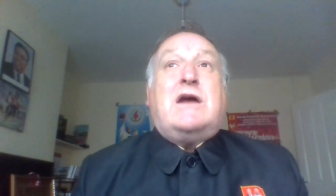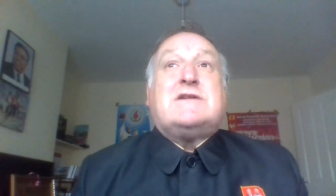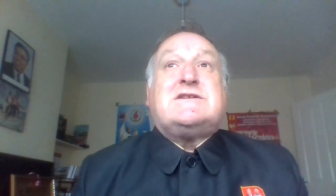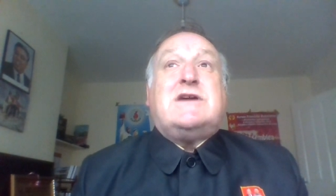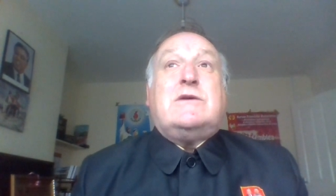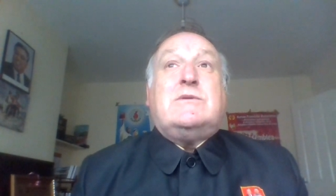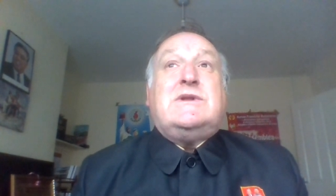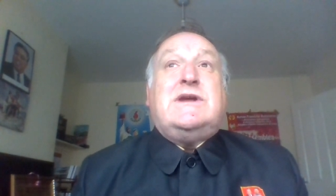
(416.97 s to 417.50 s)

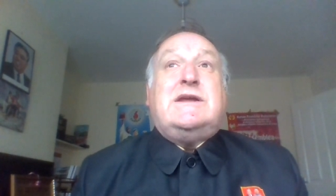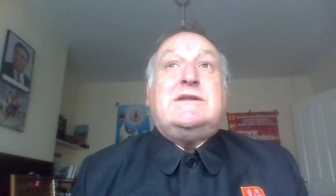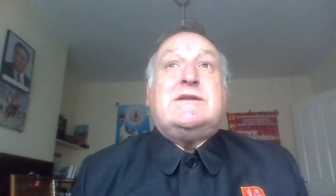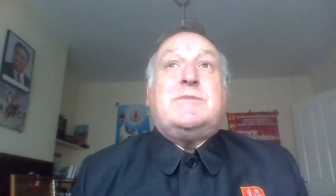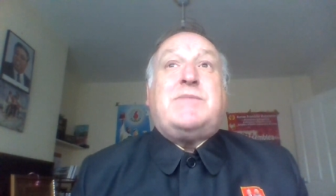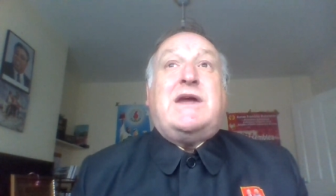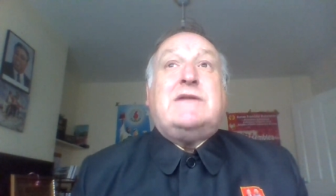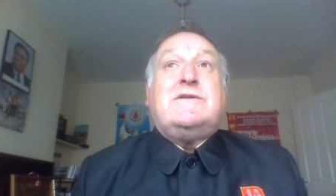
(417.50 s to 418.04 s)
totally
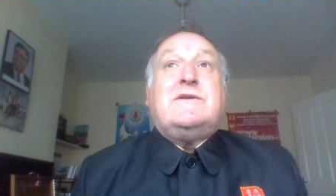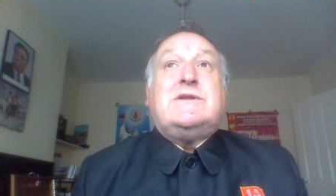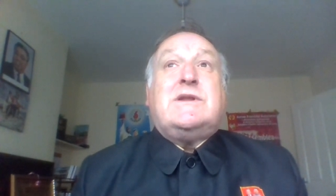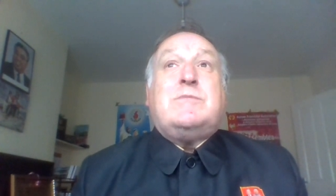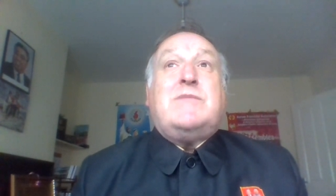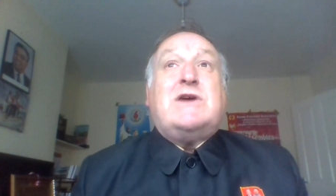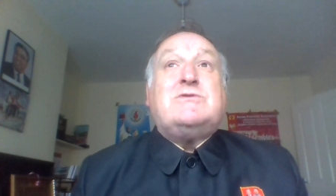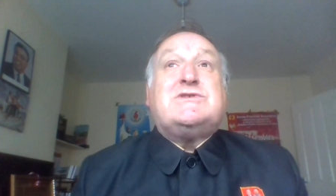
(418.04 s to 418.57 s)
independent,
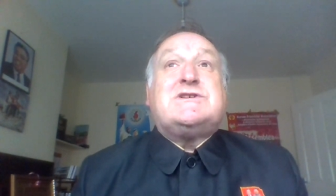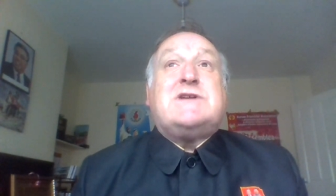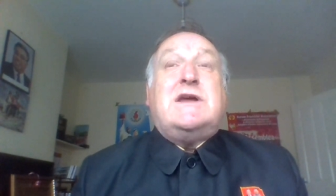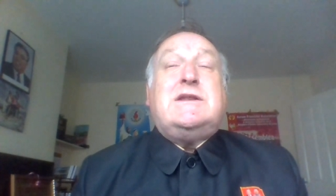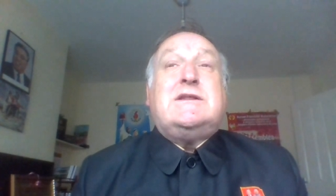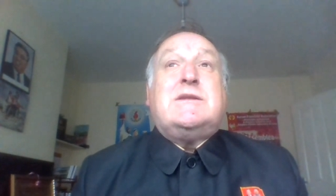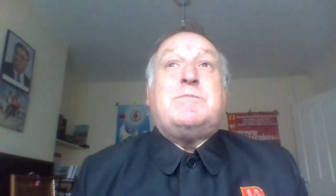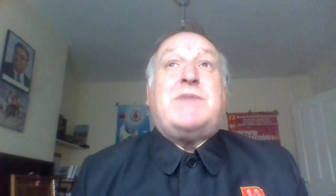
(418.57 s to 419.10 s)
the most
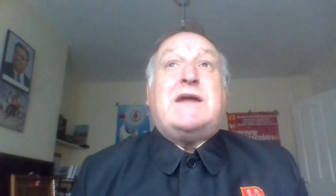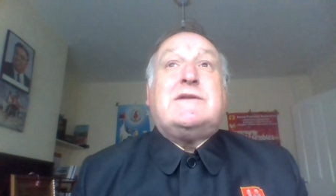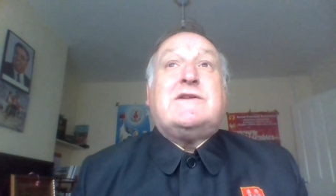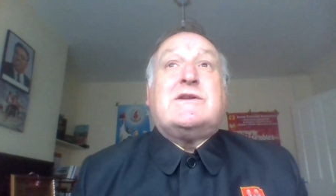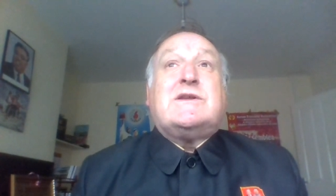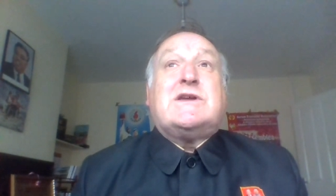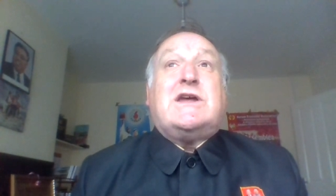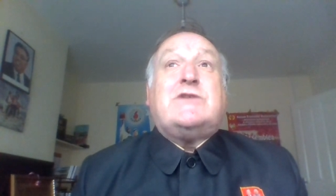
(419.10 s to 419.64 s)

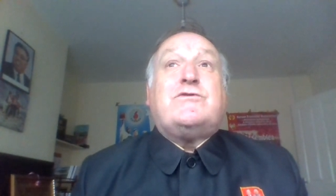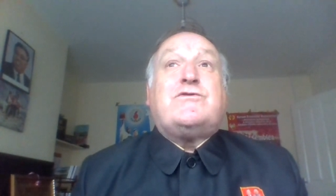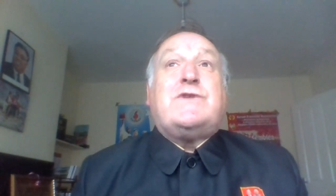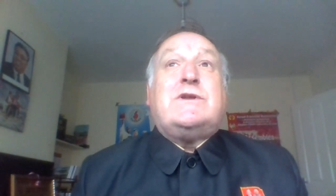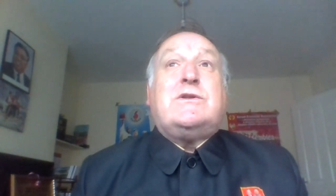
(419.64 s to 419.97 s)
independent country